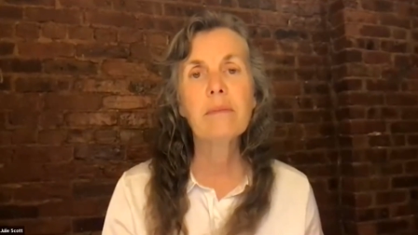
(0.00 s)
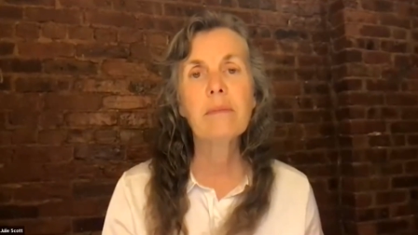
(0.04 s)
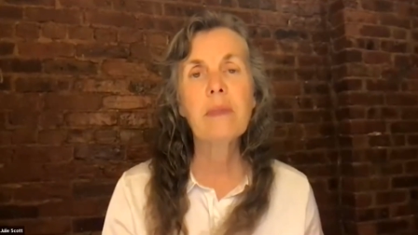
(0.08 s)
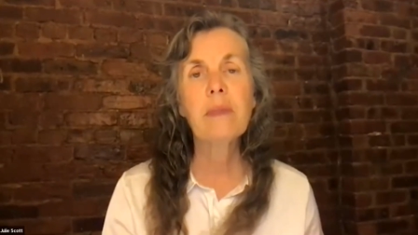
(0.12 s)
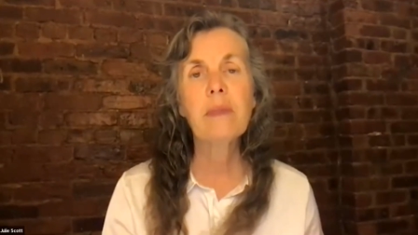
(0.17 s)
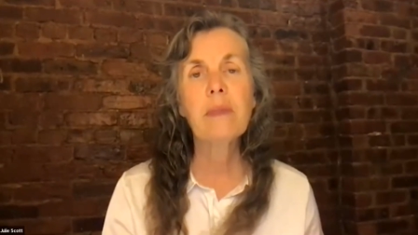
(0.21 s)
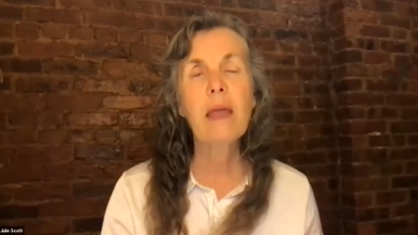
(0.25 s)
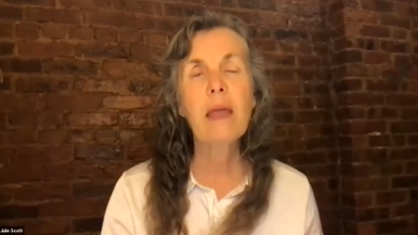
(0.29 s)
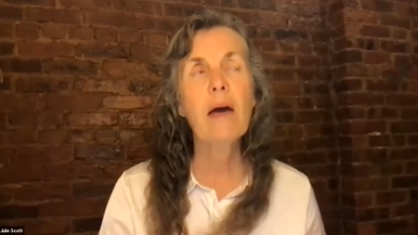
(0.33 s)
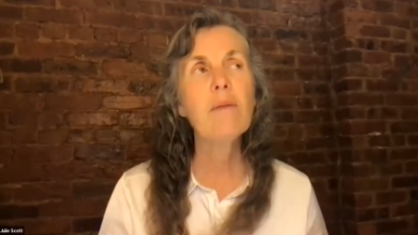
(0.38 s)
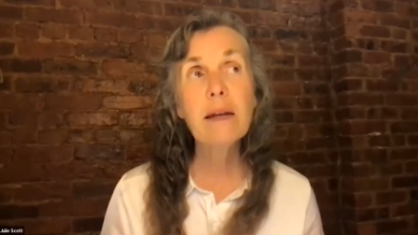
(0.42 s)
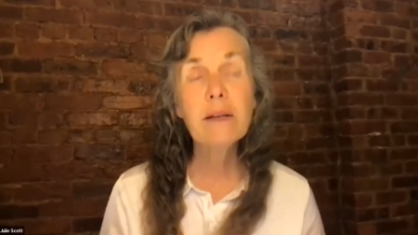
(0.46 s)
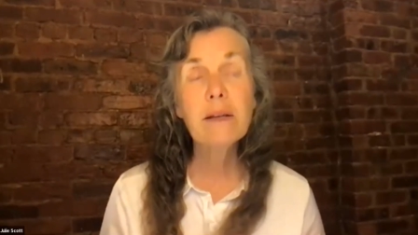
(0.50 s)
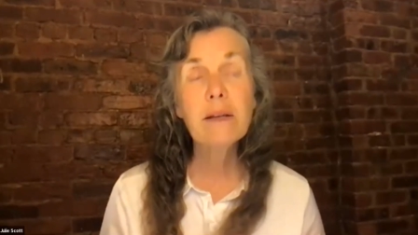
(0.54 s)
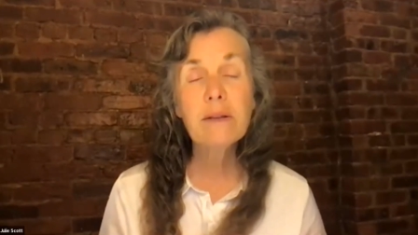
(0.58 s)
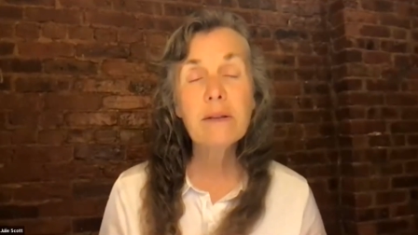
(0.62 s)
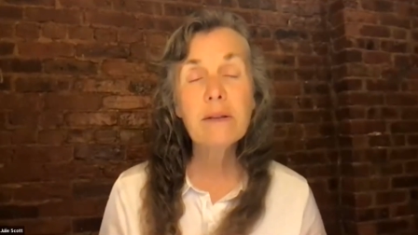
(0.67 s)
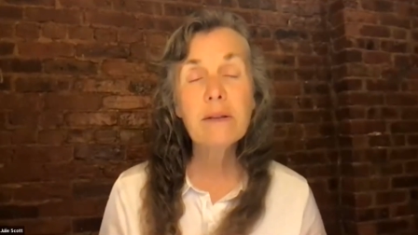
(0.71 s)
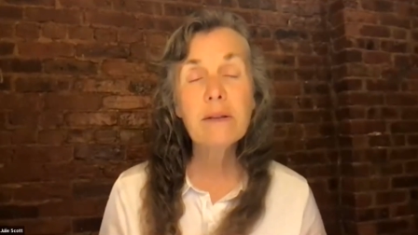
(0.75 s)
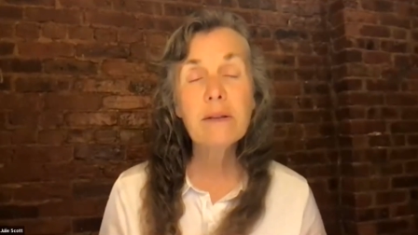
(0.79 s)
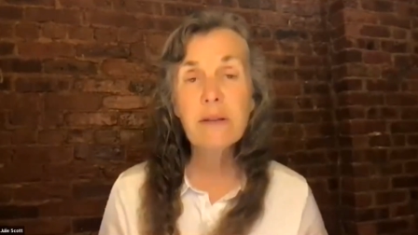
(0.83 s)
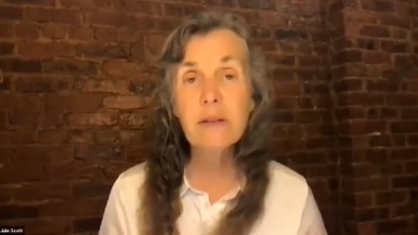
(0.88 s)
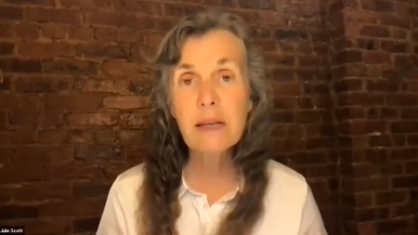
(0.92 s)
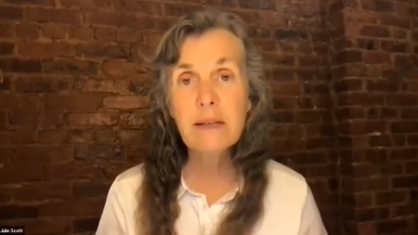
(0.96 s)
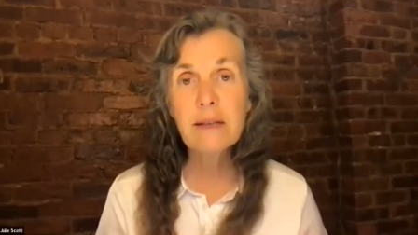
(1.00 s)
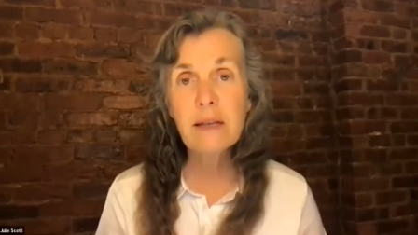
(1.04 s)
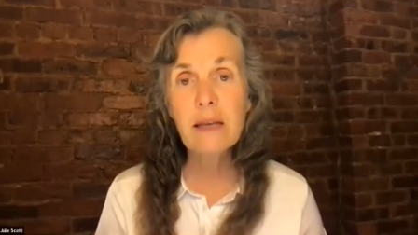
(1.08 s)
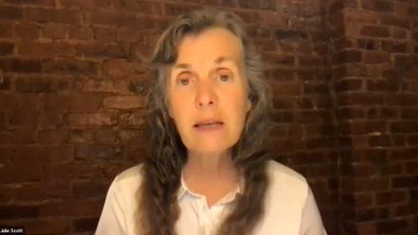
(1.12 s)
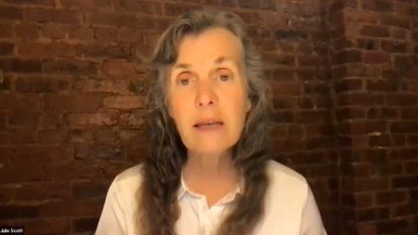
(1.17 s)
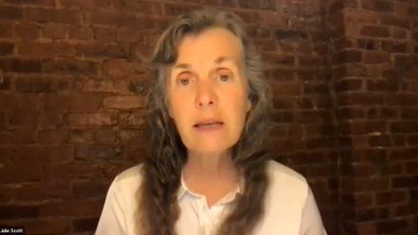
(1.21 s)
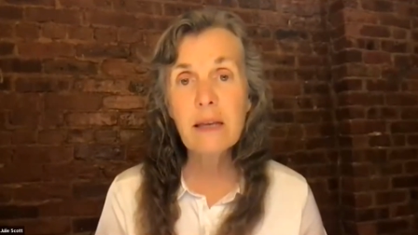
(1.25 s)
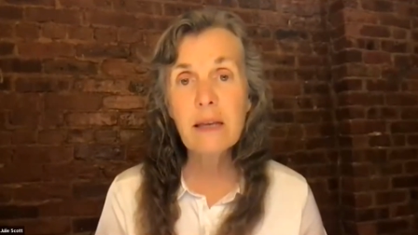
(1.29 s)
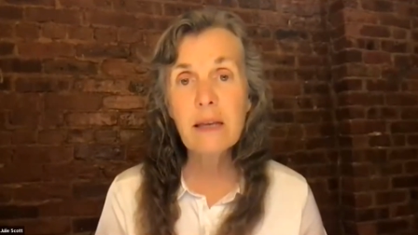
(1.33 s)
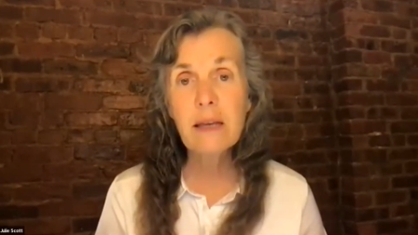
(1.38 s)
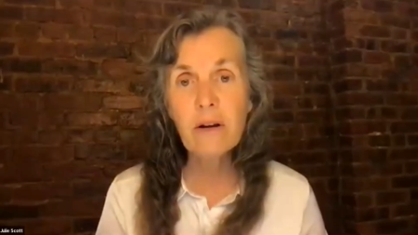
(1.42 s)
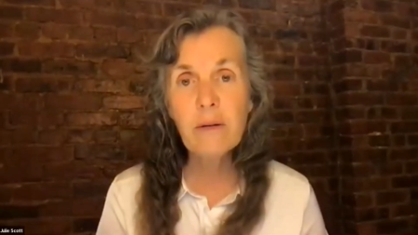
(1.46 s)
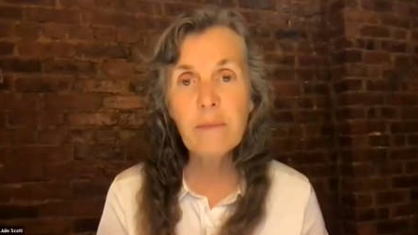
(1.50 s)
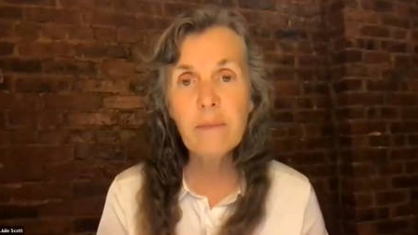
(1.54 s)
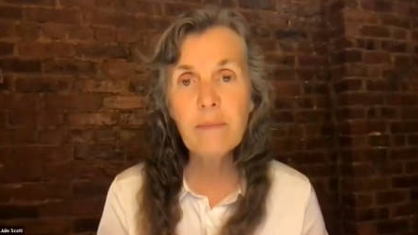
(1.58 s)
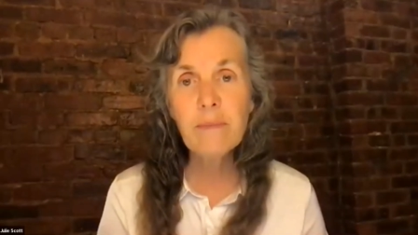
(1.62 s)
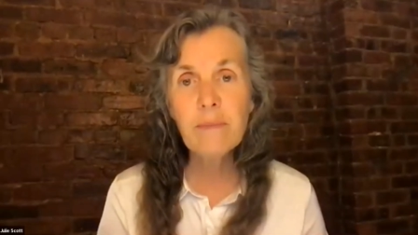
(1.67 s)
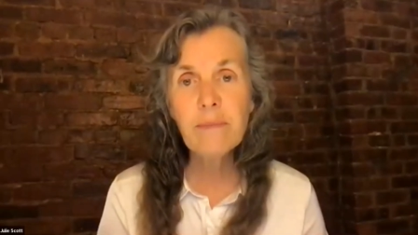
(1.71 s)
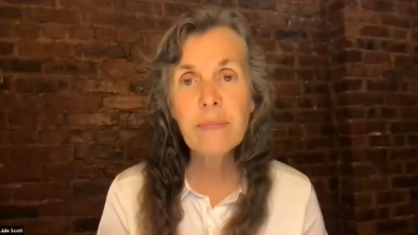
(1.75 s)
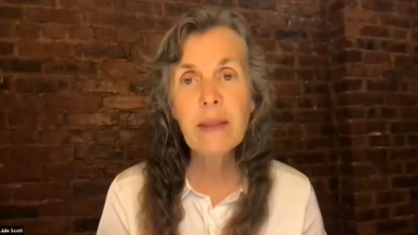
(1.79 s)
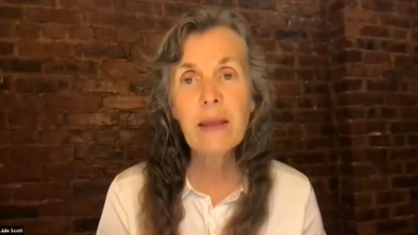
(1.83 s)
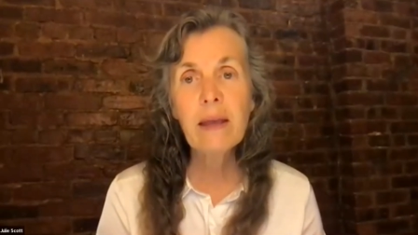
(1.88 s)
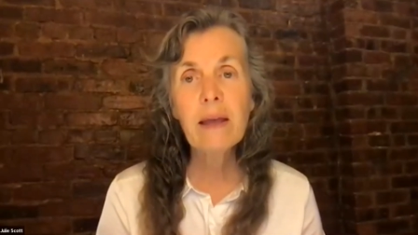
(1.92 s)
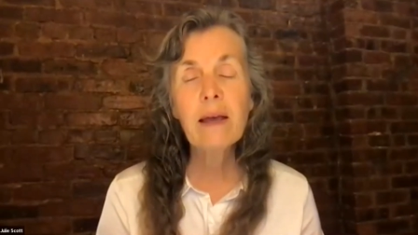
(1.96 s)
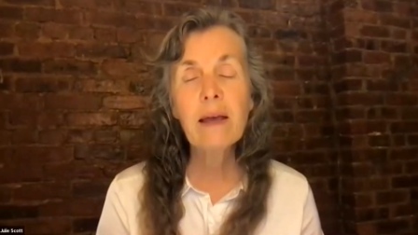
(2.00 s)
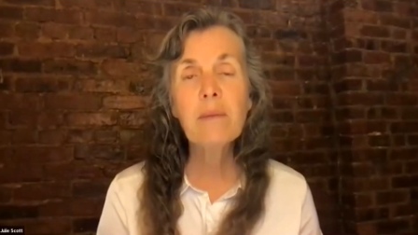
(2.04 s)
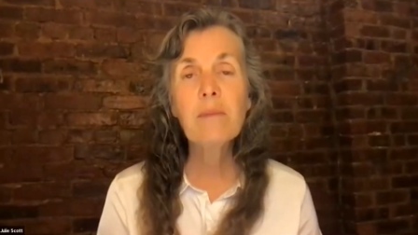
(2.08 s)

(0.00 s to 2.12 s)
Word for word: Now, that isn't easy either